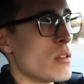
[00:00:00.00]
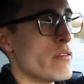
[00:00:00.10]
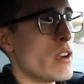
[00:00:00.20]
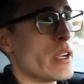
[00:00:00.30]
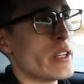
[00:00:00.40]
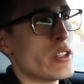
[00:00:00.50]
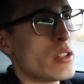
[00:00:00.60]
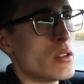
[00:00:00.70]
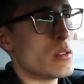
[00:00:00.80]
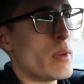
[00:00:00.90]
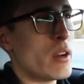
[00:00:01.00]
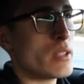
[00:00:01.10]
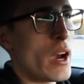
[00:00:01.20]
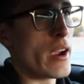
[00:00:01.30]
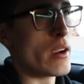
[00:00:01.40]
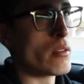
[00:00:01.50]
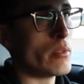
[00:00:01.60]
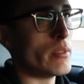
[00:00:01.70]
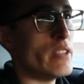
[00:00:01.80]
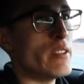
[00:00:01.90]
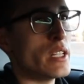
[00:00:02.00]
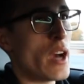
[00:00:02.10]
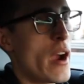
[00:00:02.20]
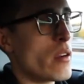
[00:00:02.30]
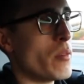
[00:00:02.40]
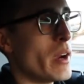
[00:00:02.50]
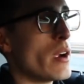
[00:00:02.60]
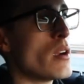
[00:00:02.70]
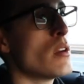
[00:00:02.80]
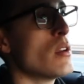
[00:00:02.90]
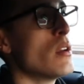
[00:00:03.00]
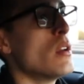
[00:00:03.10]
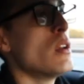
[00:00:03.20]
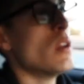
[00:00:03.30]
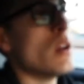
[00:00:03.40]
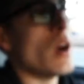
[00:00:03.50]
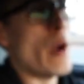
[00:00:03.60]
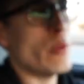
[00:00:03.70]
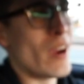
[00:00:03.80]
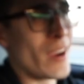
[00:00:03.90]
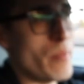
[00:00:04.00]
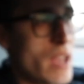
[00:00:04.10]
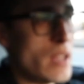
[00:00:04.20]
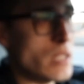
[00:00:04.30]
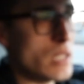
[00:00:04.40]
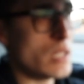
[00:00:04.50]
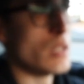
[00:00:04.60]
or very concerned about even tire wear, I would recommend